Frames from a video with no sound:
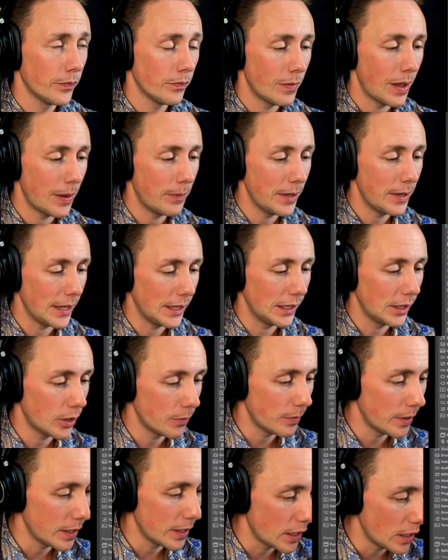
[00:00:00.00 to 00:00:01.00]
Maybe a
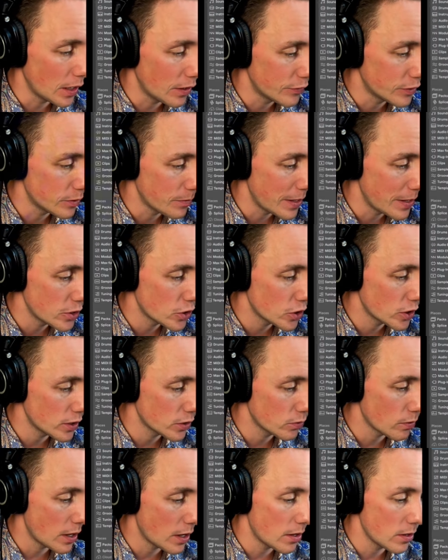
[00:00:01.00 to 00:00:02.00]
little bit of dimension
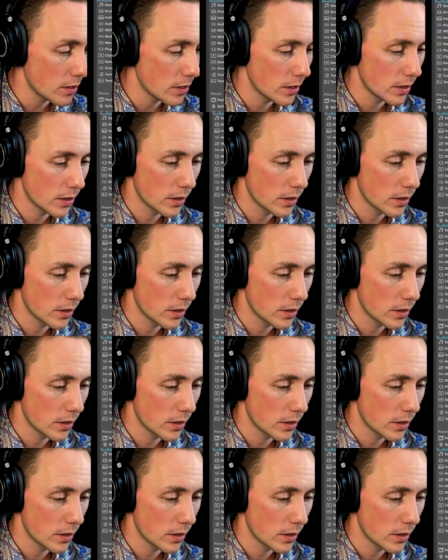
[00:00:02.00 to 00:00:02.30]
as well.